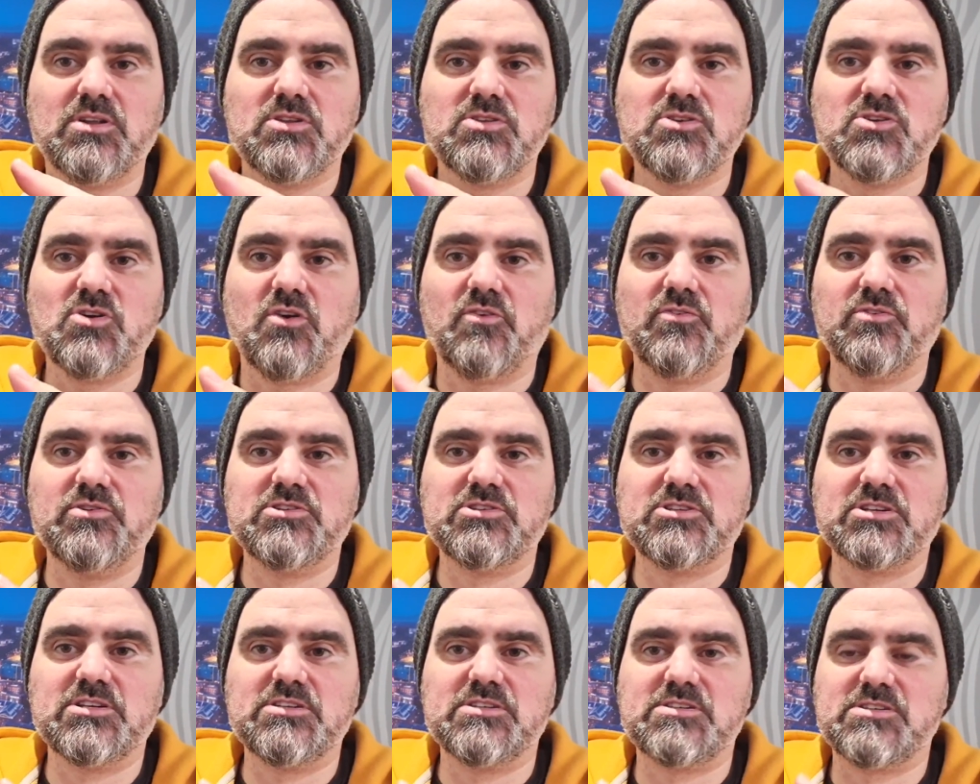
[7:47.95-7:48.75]
the
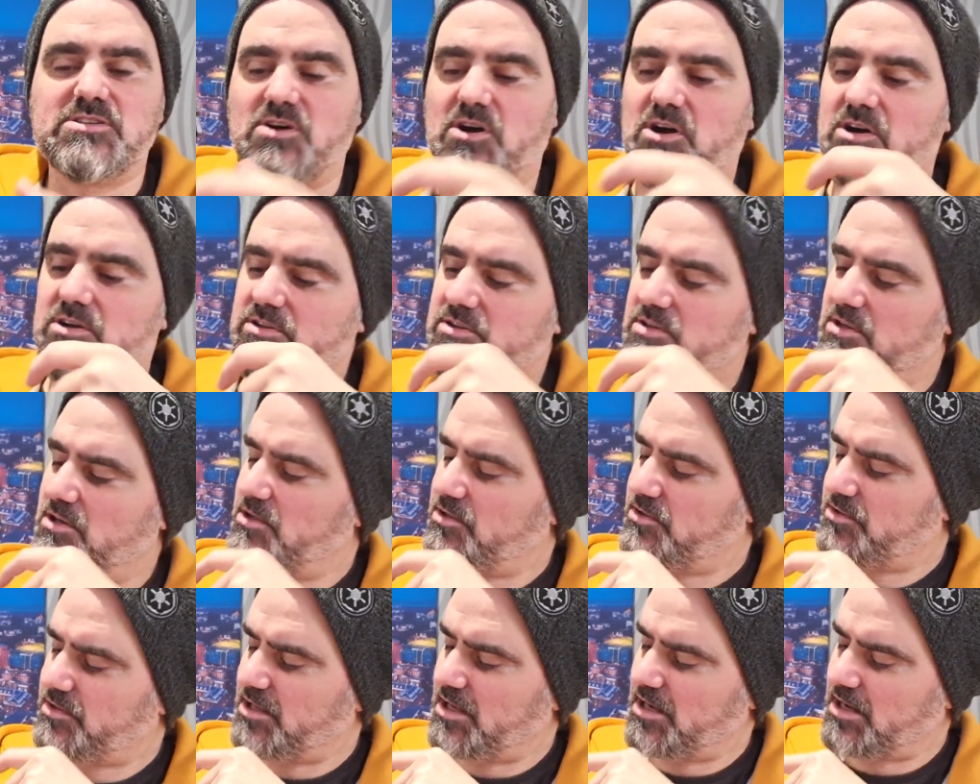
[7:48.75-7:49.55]
orange inside
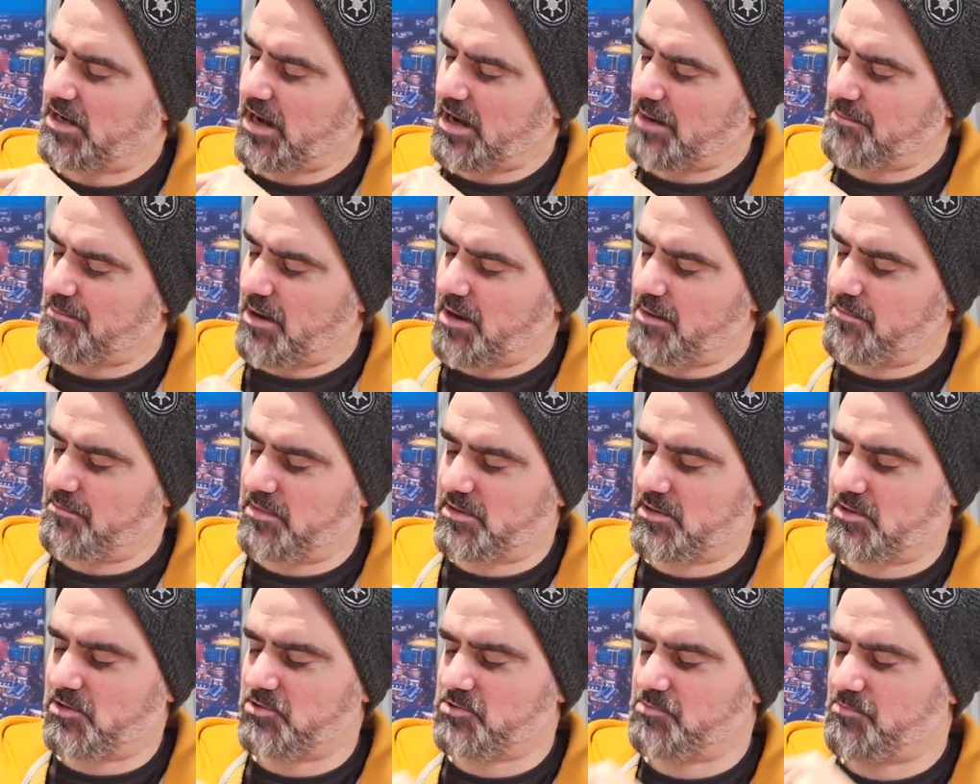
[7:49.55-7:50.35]
the thing, maybe
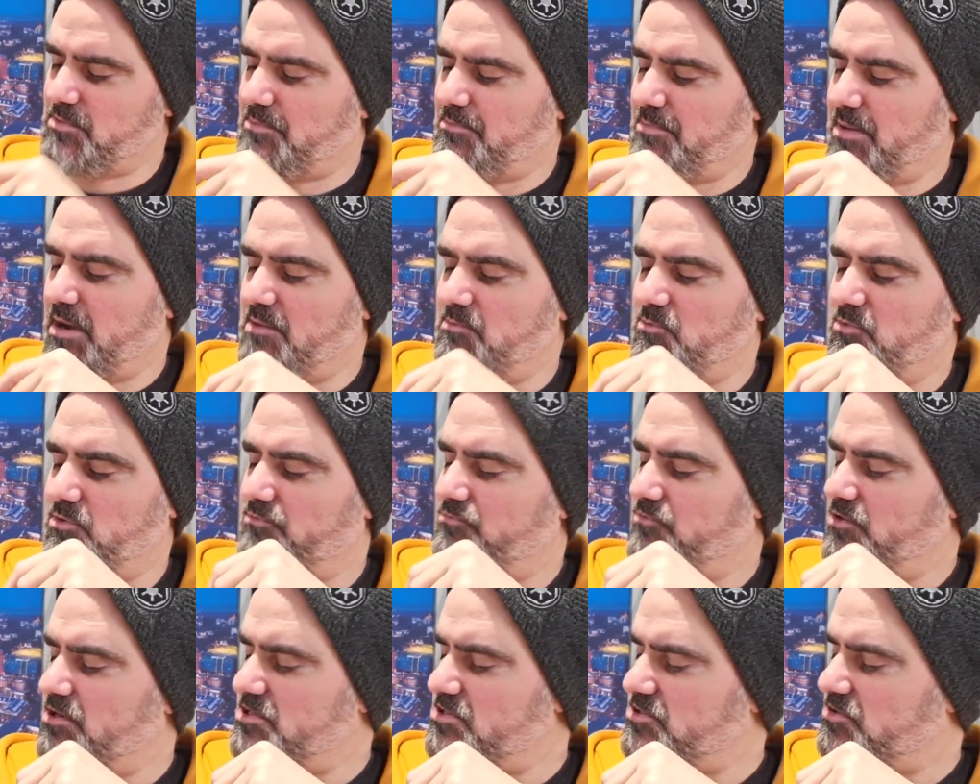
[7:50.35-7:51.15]
because my pen
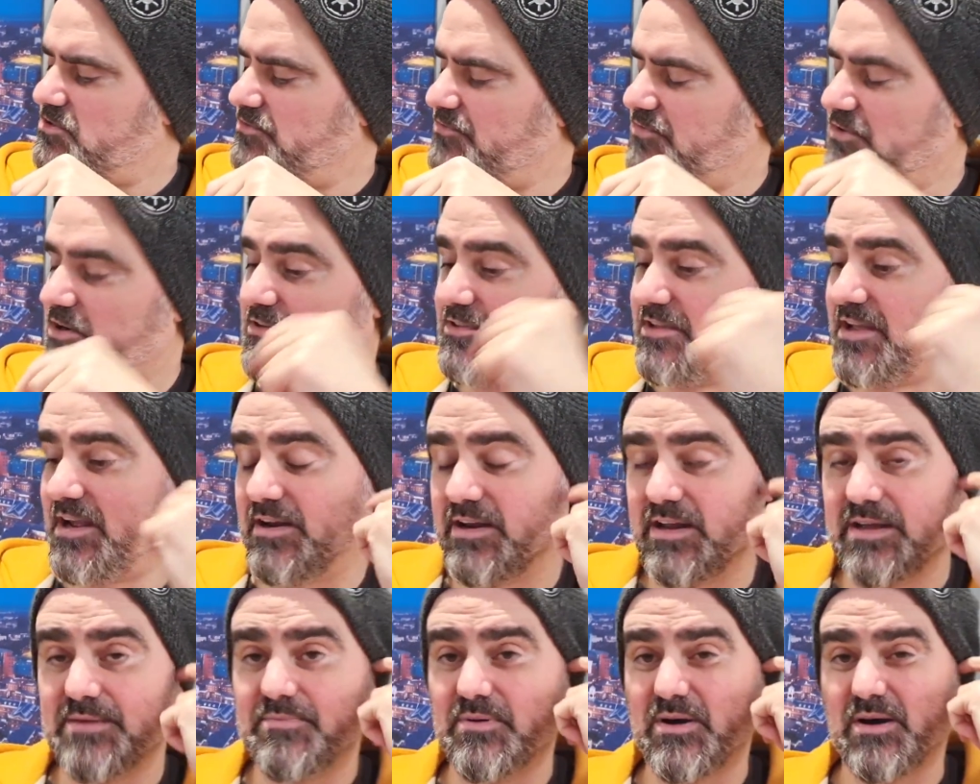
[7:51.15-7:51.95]
wouldn't reach too far
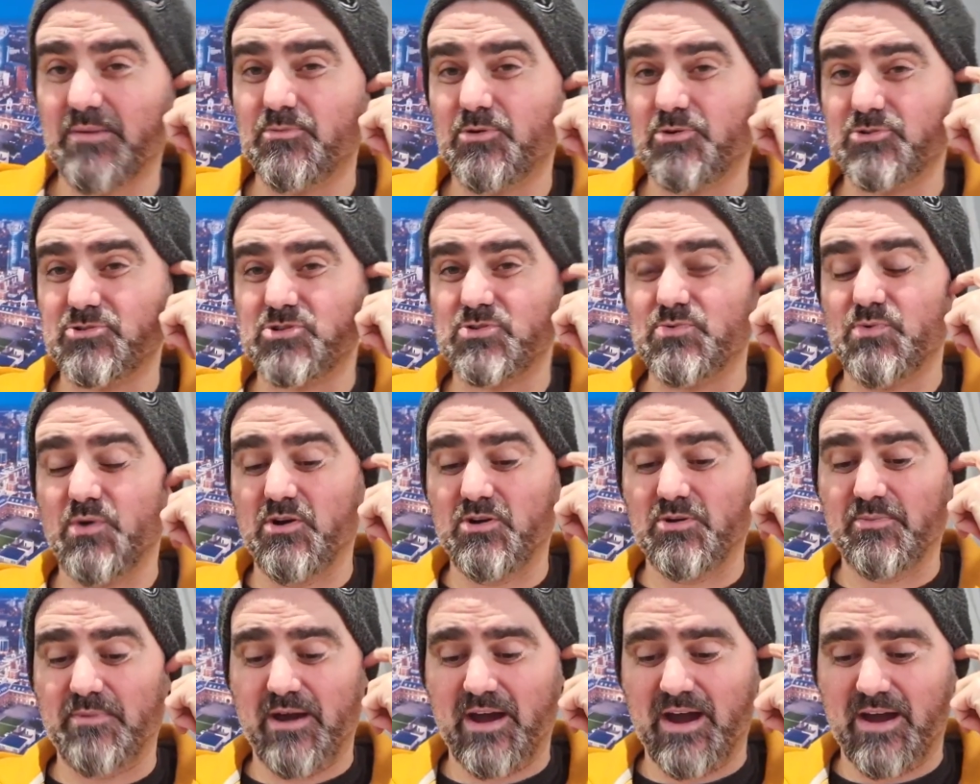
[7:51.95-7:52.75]
down there, but I'm not too
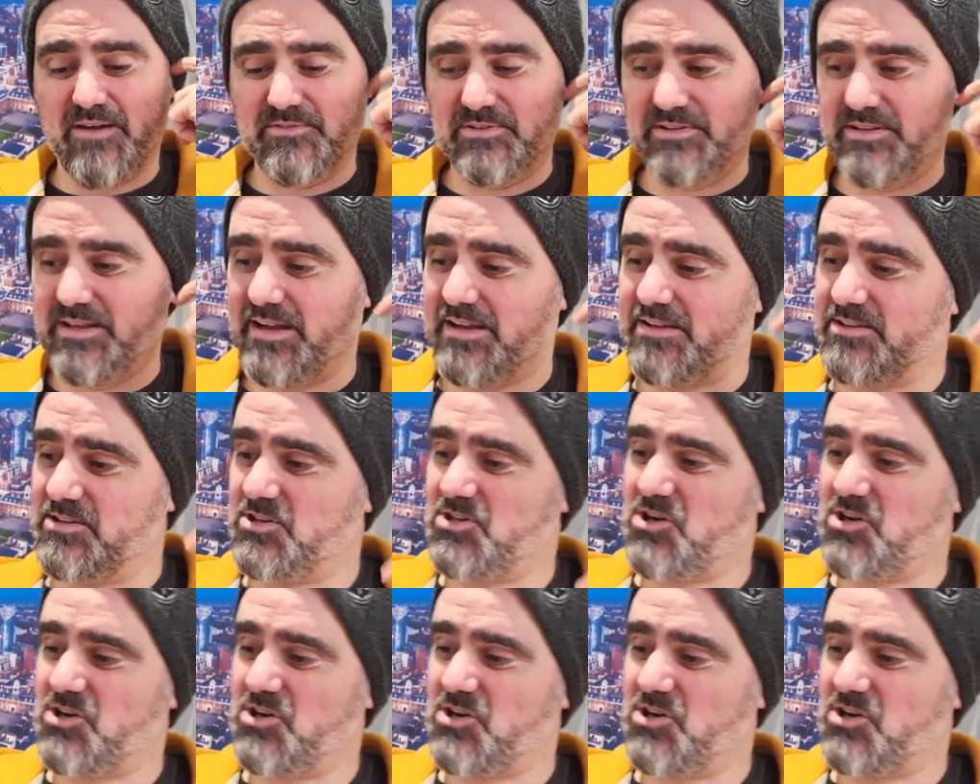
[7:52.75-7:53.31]
worried about having that.